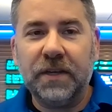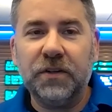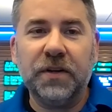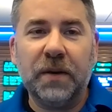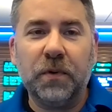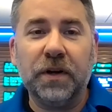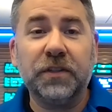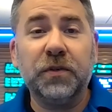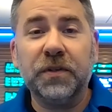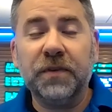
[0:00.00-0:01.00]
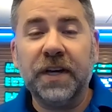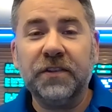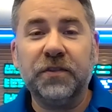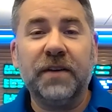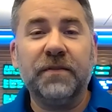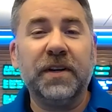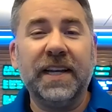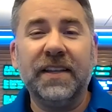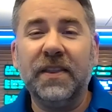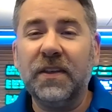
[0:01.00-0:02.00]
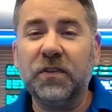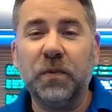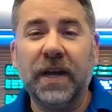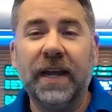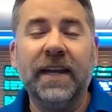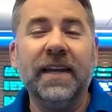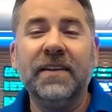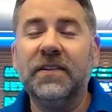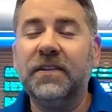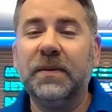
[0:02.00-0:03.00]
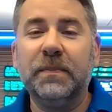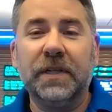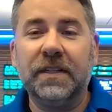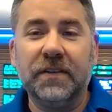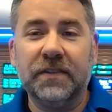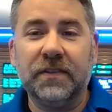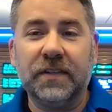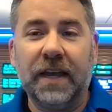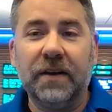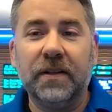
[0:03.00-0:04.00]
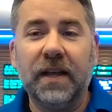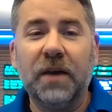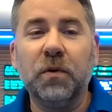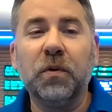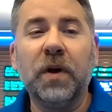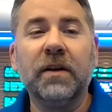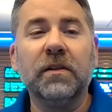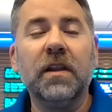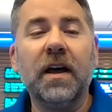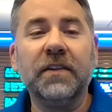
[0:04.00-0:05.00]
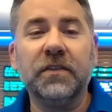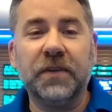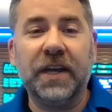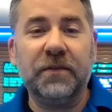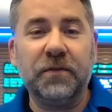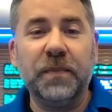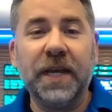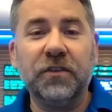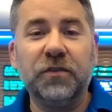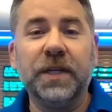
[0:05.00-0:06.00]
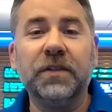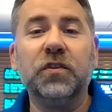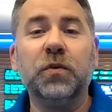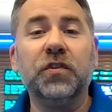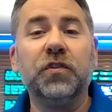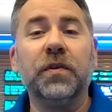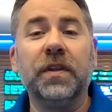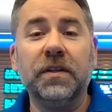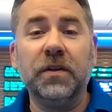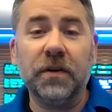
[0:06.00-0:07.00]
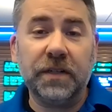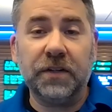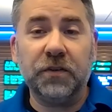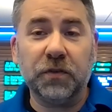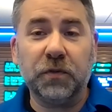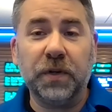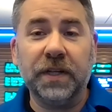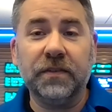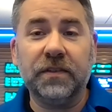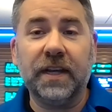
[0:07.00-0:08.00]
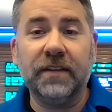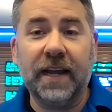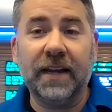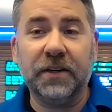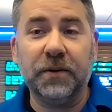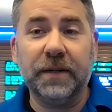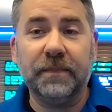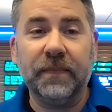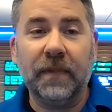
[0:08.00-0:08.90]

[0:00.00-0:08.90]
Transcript: in your network to a device driver in this way simply doesn't scale and will require lots of careful management to ensure that your digital twin stays accurate.